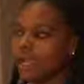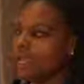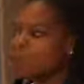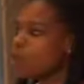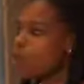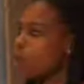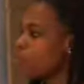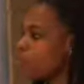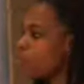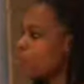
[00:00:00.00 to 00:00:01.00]

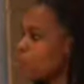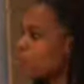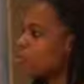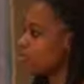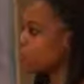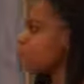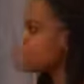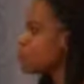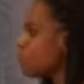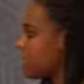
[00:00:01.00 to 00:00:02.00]
incorporate all the
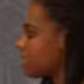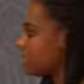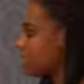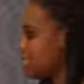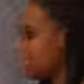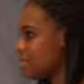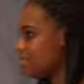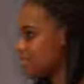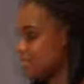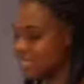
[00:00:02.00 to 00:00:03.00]
software that's needed,
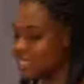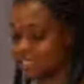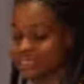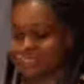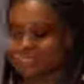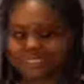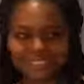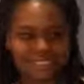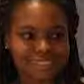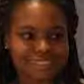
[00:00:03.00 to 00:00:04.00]
but that still doesn't
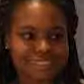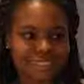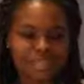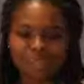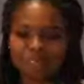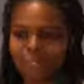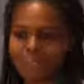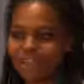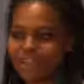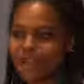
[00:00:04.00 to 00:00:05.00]
justify you
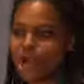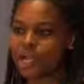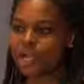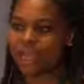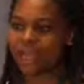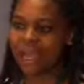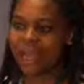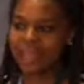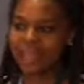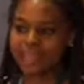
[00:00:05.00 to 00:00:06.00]
putting it on
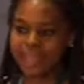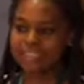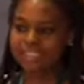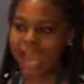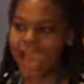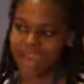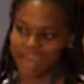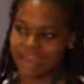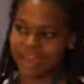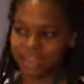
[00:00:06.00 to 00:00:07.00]
that
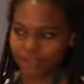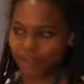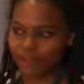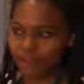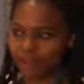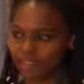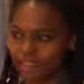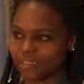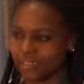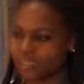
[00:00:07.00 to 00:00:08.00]
other unauthorized
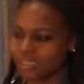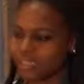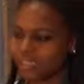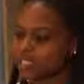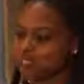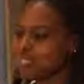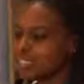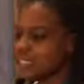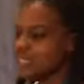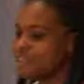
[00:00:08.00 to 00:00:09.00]
device,
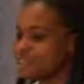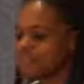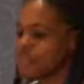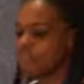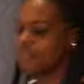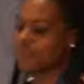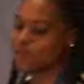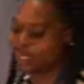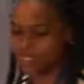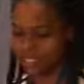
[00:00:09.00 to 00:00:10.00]
especially if you haven't
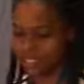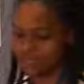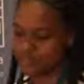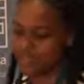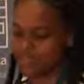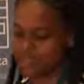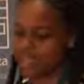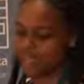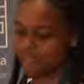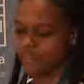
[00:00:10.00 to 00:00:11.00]
locked it, you don't
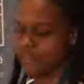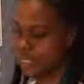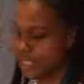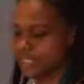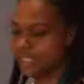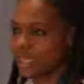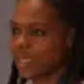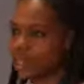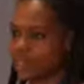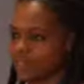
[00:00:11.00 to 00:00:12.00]
have the latest
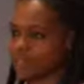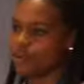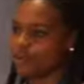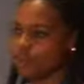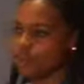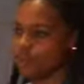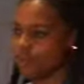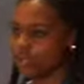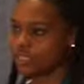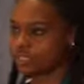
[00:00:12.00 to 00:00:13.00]
apps, and you're opening
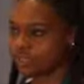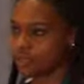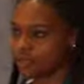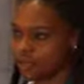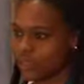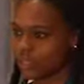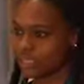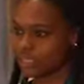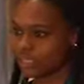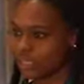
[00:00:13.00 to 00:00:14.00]
questionable
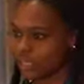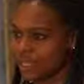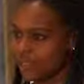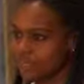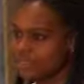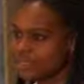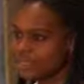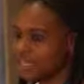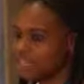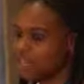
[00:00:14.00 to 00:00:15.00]
content, because
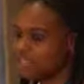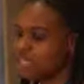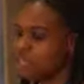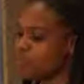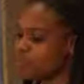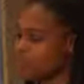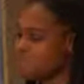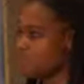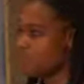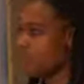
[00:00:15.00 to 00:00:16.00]
then you're really
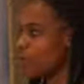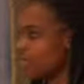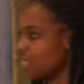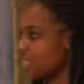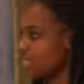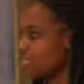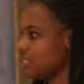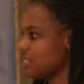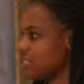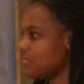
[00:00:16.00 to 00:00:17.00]
putting the
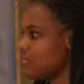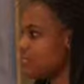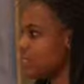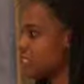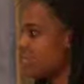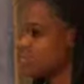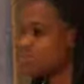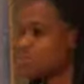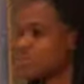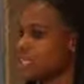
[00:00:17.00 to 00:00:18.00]
organization's information at
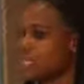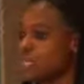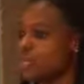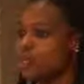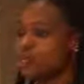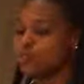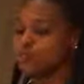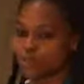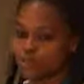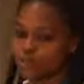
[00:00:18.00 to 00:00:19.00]
risk, and then
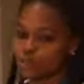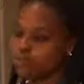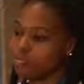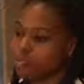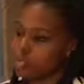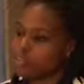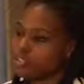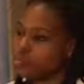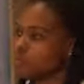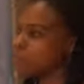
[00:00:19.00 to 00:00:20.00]
you could be
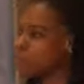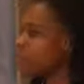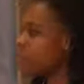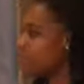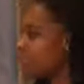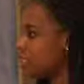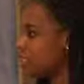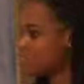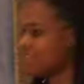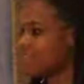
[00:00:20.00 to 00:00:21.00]
charged with information
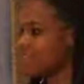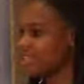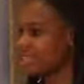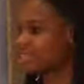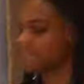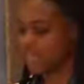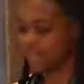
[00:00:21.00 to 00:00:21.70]
theft, and that could